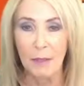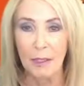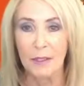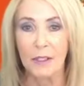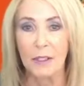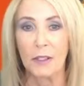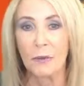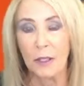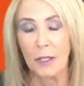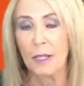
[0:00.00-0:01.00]
because
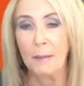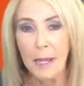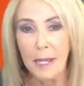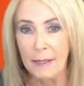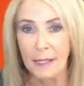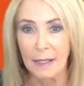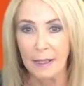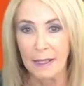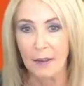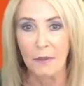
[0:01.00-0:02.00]
it's really an
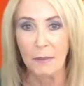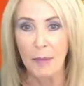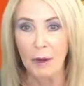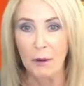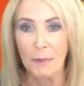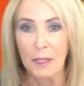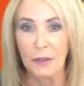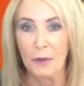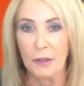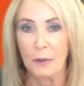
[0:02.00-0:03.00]
amazing
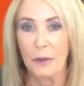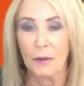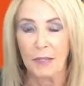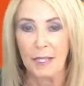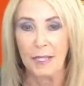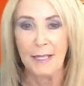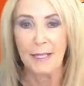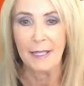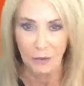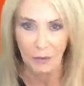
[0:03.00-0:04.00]
self-empowerment tool that we already
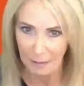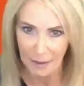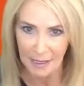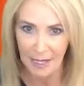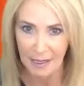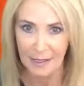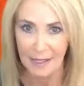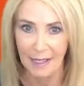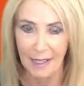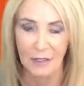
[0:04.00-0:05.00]
naturally possess
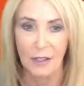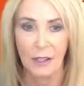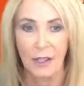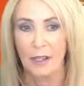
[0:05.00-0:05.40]
that has